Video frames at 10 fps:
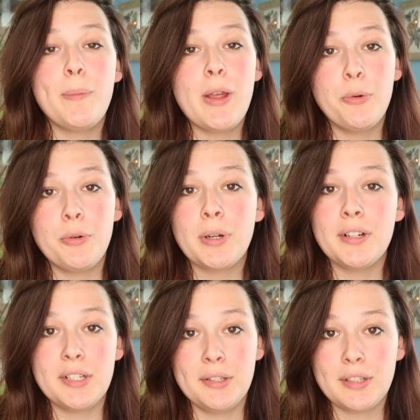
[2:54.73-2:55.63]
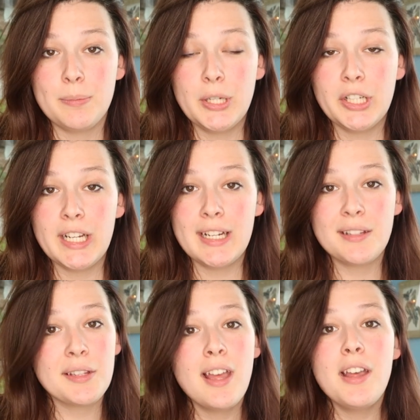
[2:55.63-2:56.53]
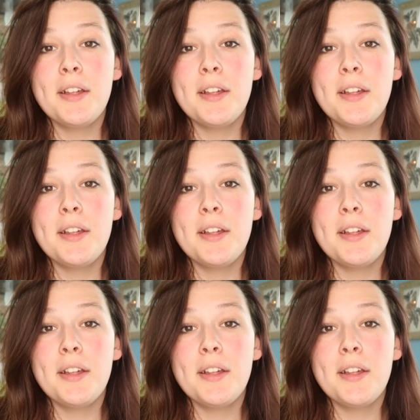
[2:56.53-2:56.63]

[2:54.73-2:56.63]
from my own personal experience